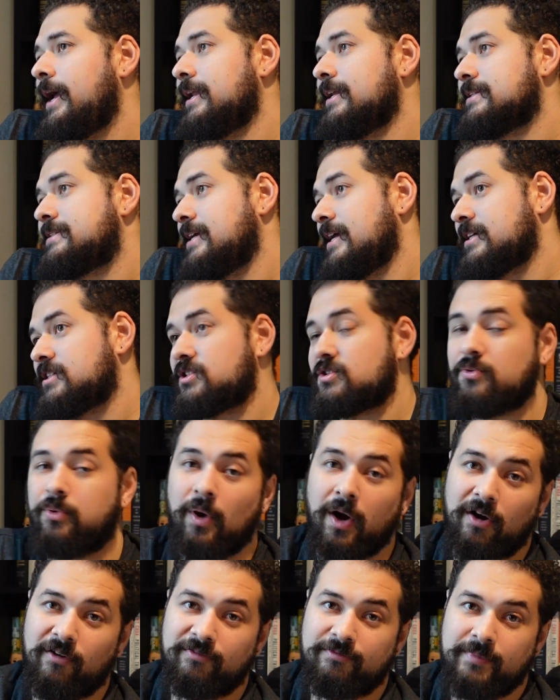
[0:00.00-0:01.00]
and it takes
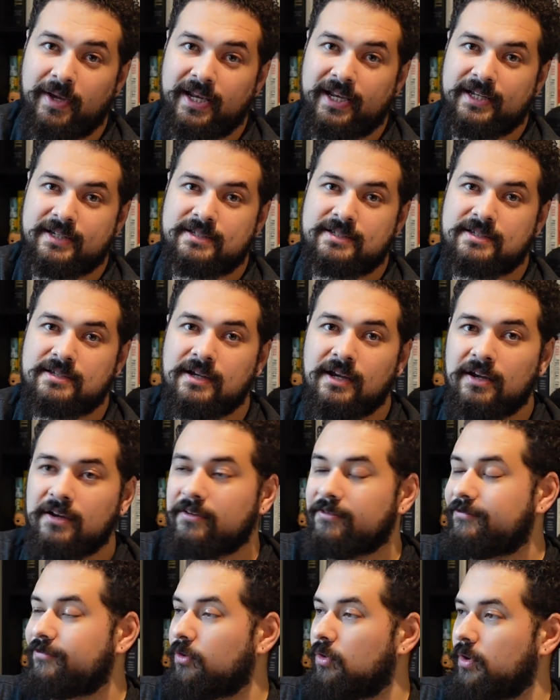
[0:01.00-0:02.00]
12 minutes
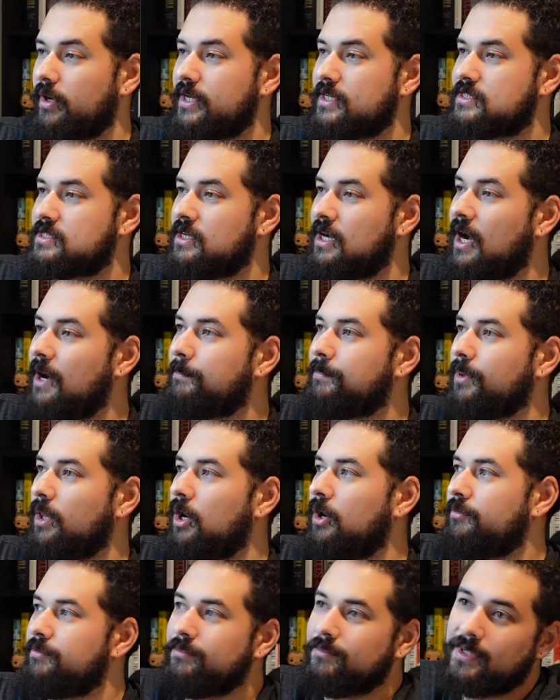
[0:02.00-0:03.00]
for it to
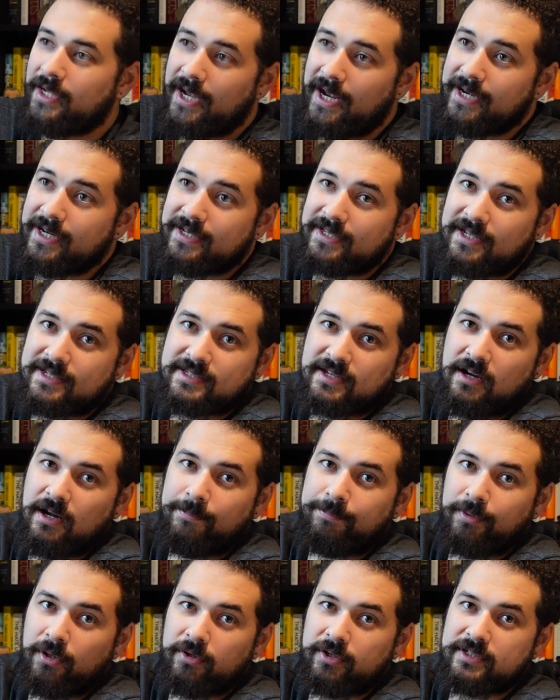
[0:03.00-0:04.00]
upload and it doesn't
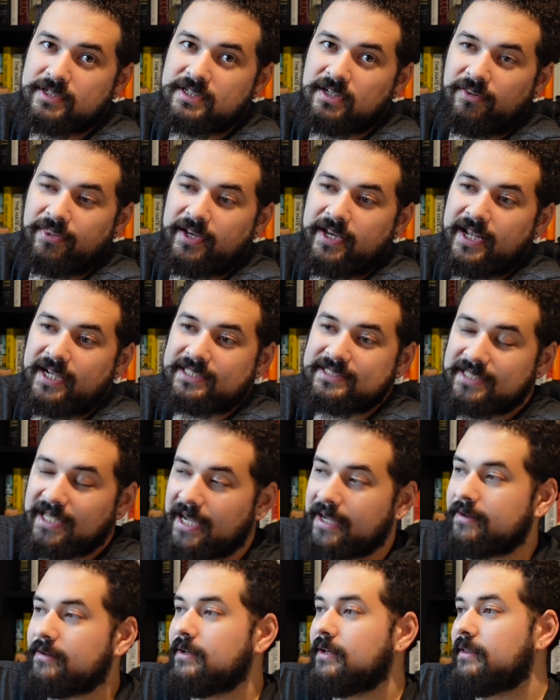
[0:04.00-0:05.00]
upload until the next
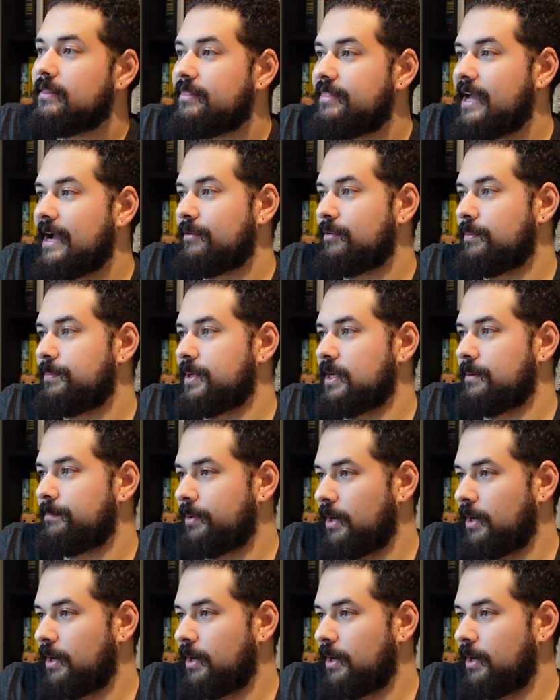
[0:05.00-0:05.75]
day. That would be a